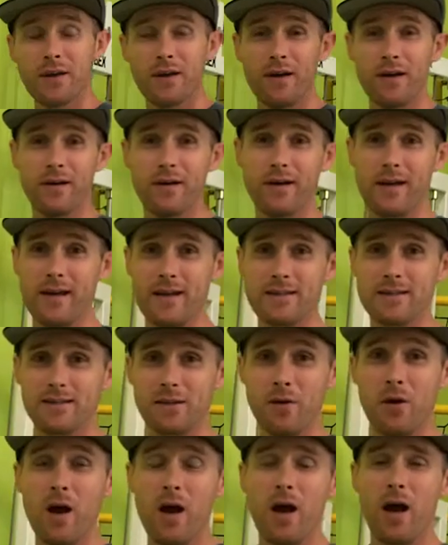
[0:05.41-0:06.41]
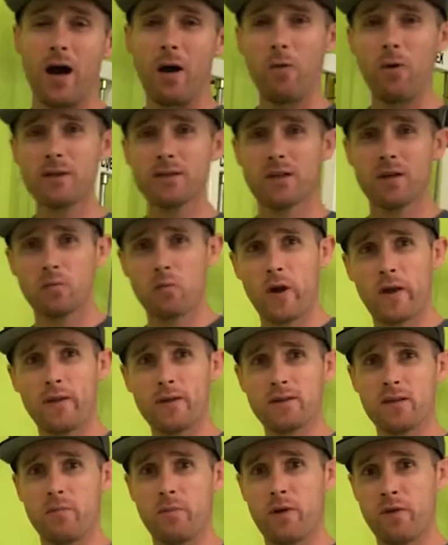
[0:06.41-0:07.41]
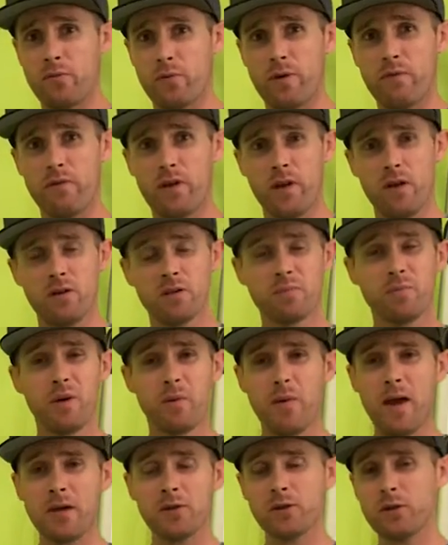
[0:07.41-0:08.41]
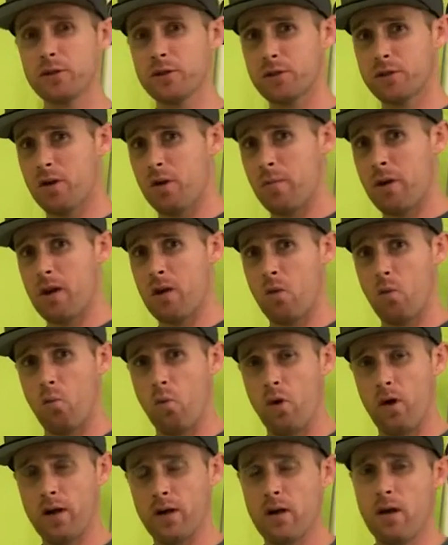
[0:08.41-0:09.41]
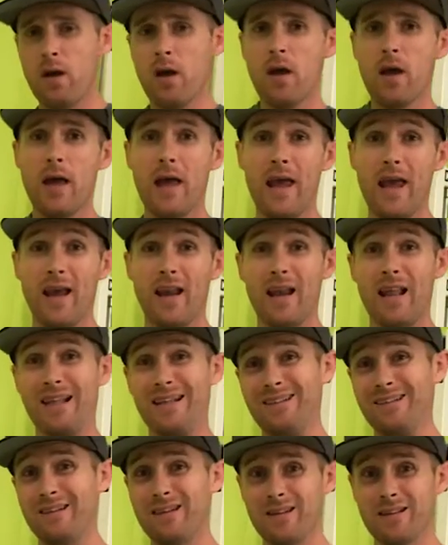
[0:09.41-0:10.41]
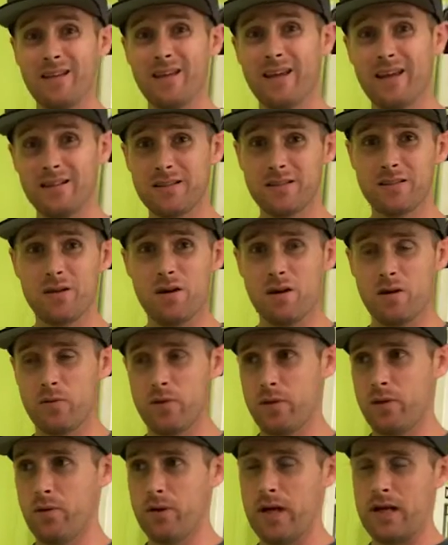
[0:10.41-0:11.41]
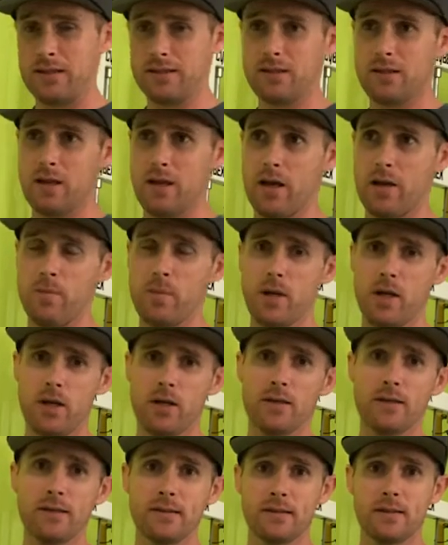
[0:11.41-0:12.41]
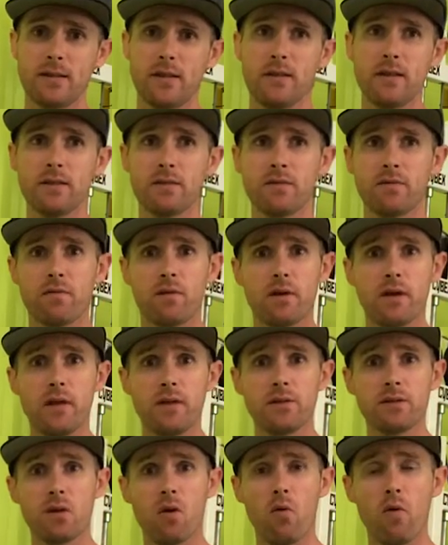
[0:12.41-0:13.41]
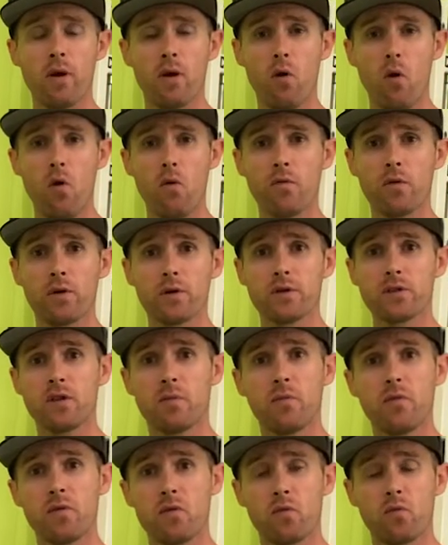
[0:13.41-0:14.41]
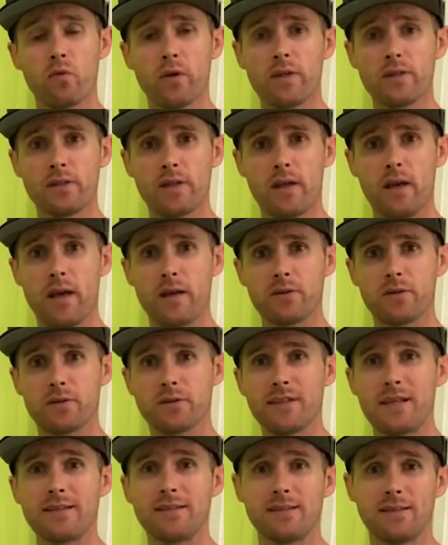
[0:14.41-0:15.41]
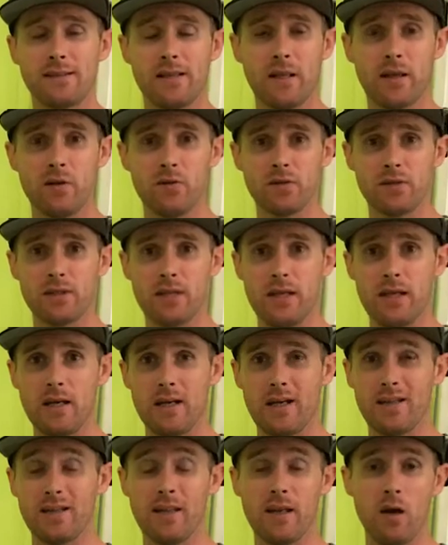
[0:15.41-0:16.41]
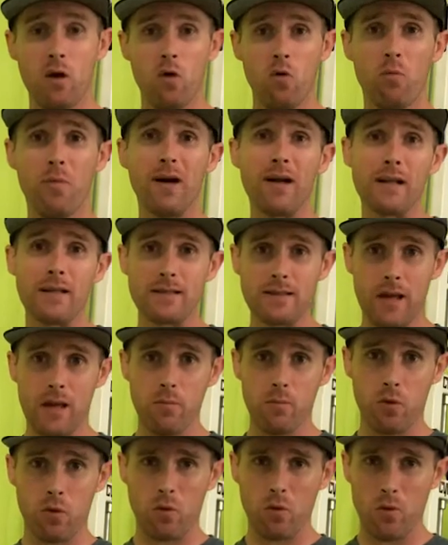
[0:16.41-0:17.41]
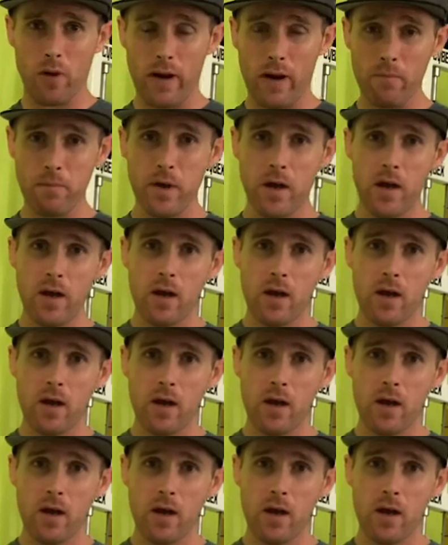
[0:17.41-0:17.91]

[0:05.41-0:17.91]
Alright guys, so I was going to break this up into 3 videos, but I'm actually just going to make it one, and luckily I get to talk with you guys today because this is going over some of the wrist exercises that you see in the home body skate program